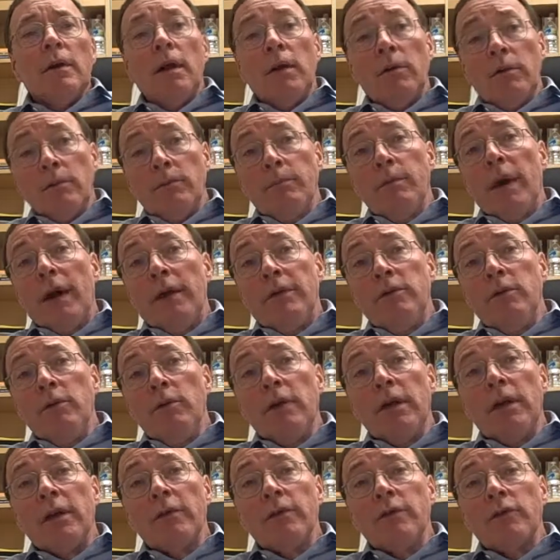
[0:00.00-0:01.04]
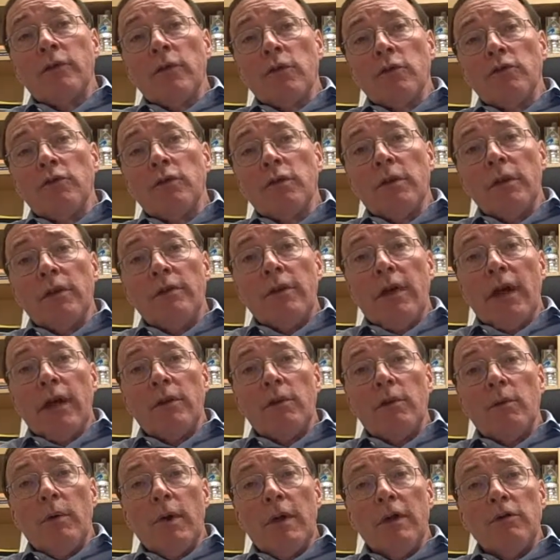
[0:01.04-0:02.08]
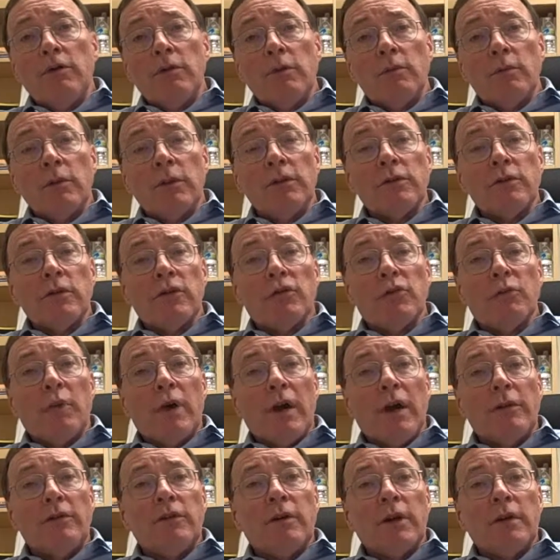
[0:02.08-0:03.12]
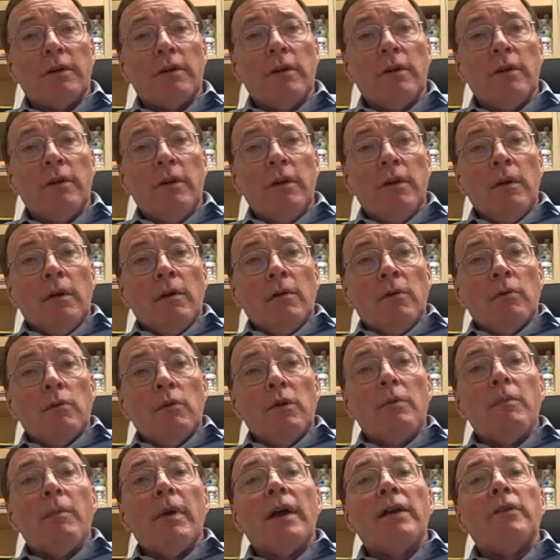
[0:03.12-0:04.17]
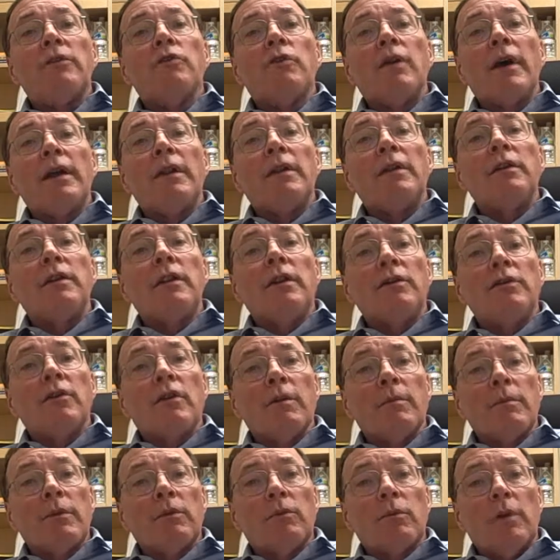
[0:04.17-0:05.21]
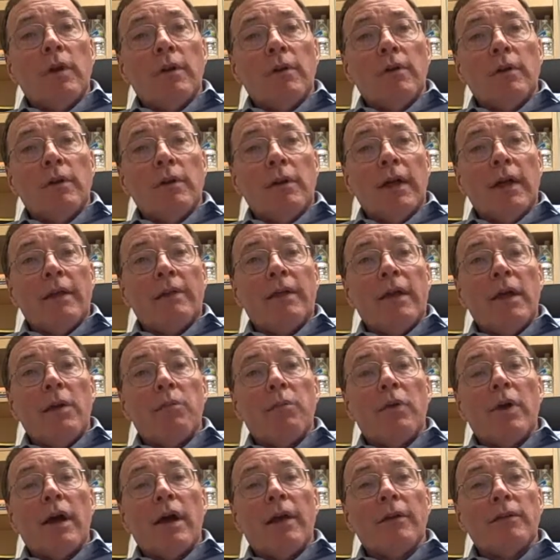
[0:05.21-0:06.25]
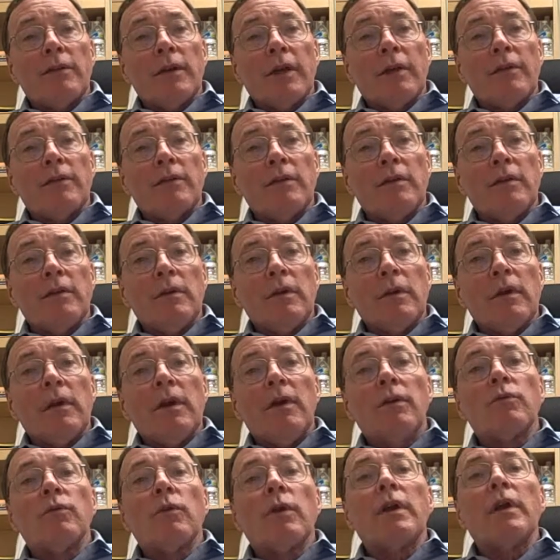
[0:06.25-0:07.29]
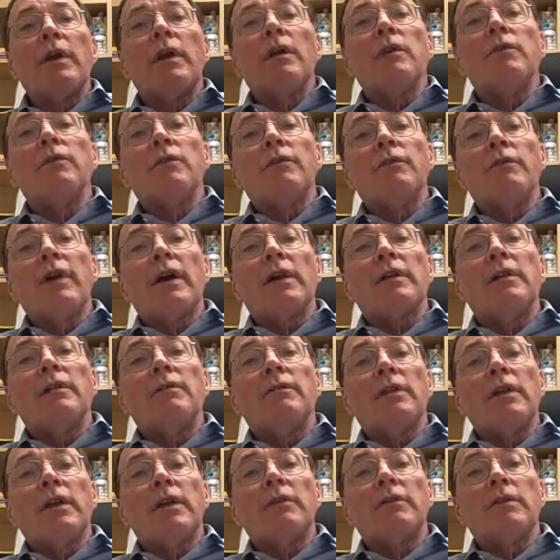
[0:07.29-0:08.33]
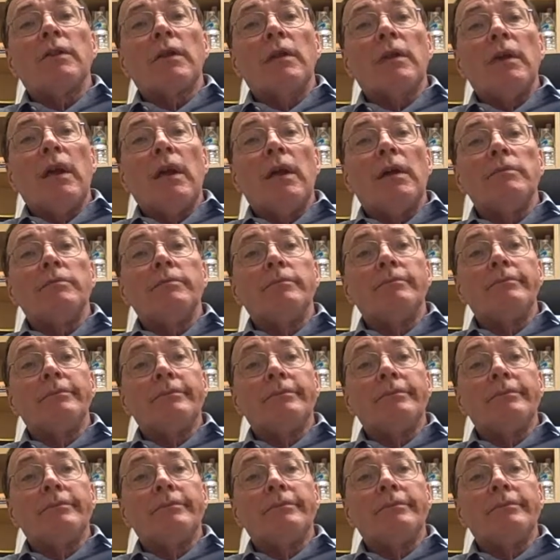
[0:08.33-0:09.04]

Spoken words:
And by doing a social evaluation research project, we might try to determine whether or not that process is working as effectively as it can.